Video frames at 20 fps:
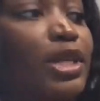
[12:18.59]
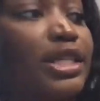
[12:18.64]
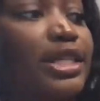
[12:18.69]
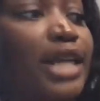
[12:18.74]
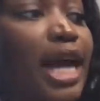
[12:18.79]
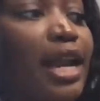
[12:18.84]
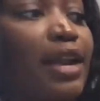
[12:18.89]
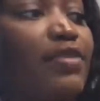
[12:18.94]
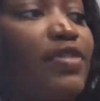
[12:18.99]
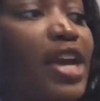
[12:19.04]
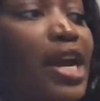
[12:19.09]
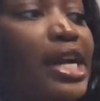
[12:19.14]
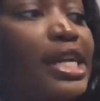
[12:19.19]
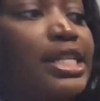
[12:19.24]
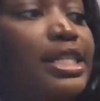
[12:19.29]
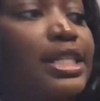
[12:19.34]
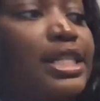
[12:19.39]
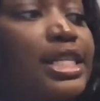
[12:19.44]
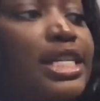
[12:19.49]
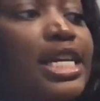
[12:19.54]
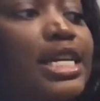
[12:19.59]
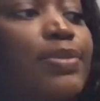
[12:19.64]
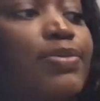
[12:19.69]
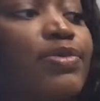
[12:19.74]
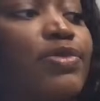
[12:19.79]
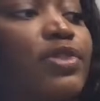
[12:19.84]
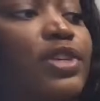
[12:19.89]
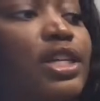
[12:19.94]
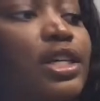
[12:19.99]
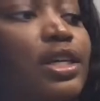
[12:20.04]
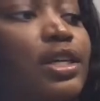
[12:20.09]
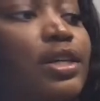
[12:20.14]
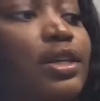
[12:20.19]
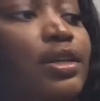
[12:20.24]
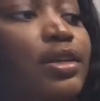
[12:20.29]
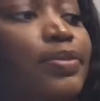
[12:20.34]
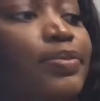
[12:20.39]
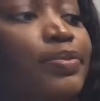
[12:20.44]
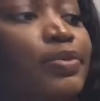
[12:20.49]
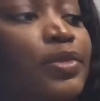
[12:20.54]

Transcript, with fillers: It's not a very deep V.